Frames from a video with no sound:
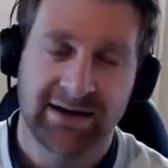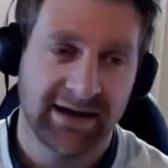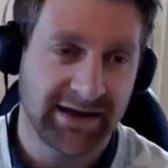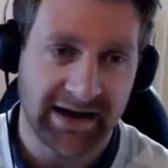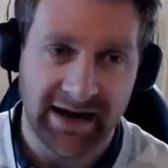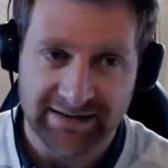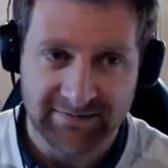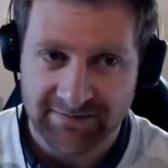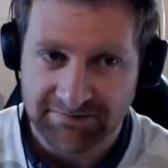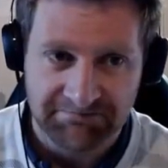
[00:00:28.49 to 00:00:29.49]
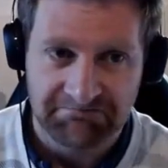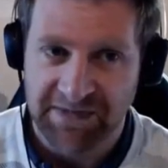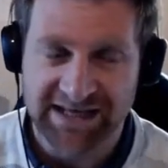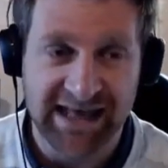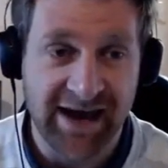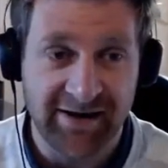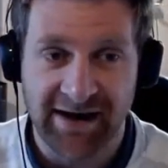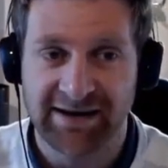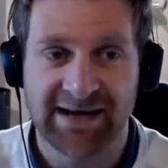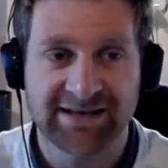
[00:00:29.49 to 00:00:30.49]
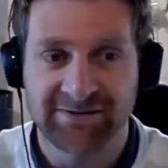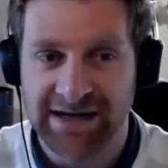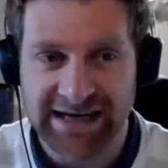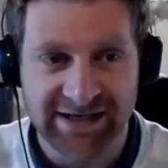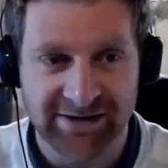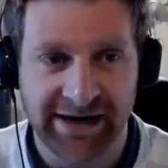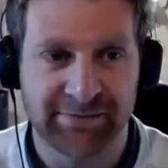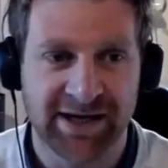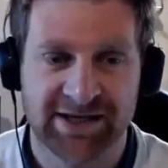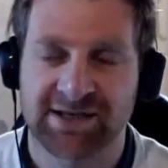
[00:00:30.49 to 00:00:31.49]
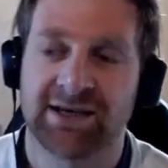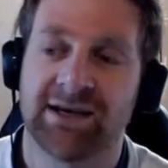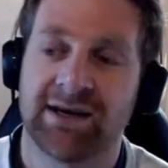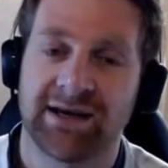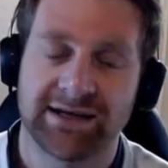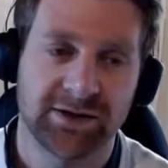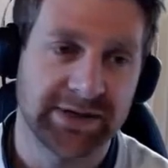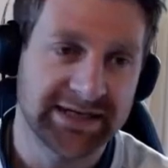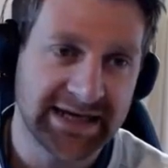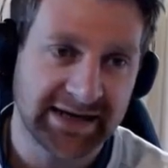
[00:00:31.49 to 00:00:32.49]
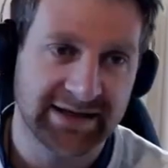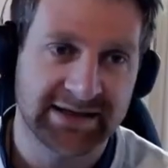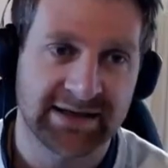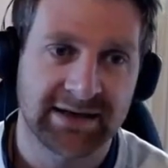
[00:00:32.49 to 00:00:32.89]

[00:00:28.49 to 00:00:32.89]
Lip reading: and that light is there and doesn't really interact much until we detect it.